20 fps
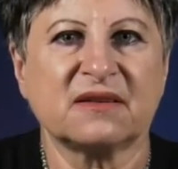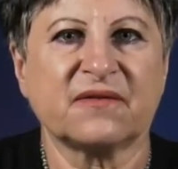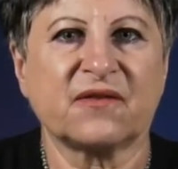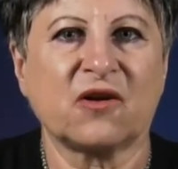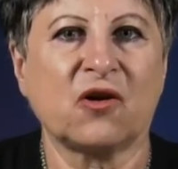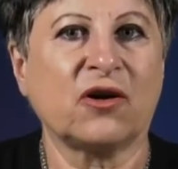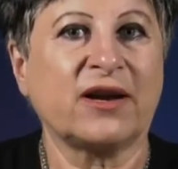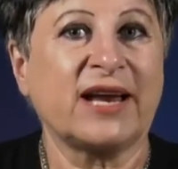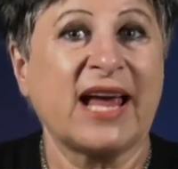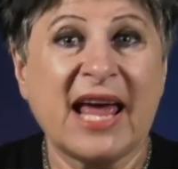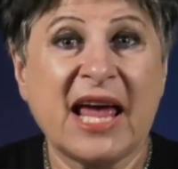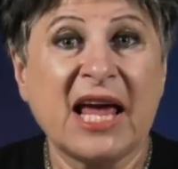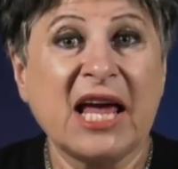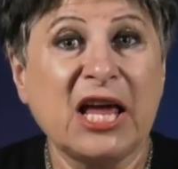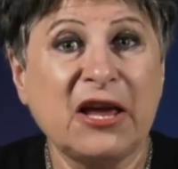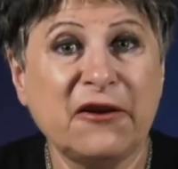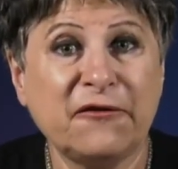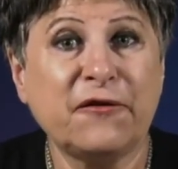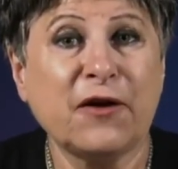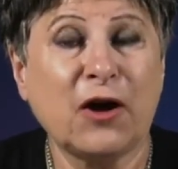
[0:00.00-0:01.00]
of God
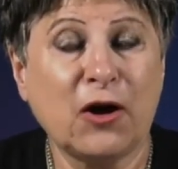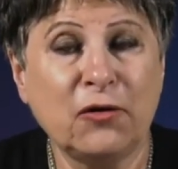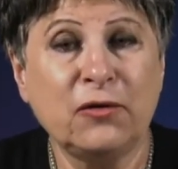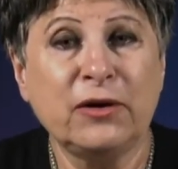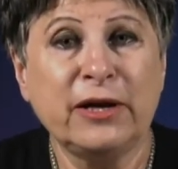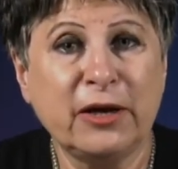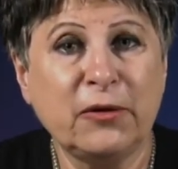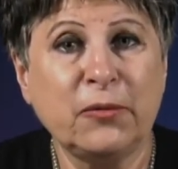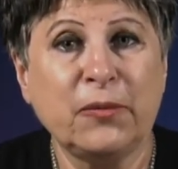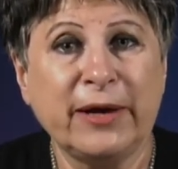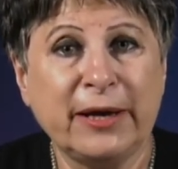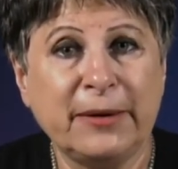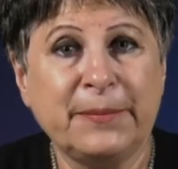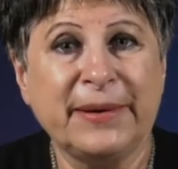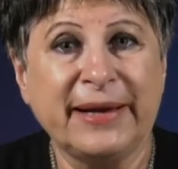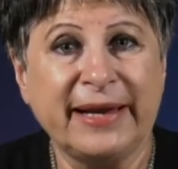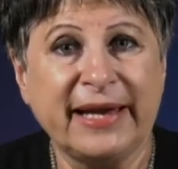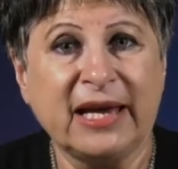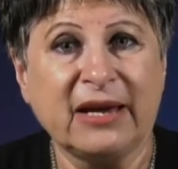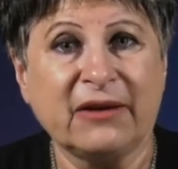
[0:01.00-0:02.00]
if only we
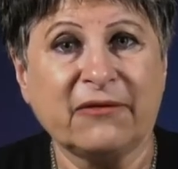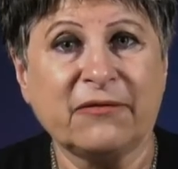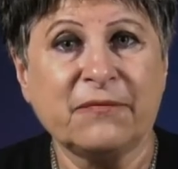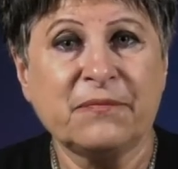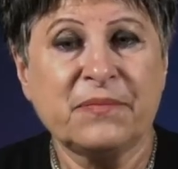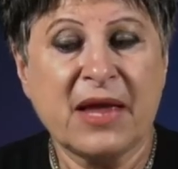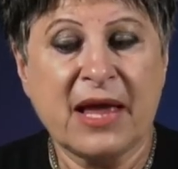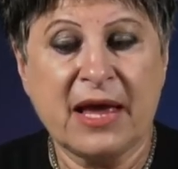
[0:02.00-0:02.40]
believe.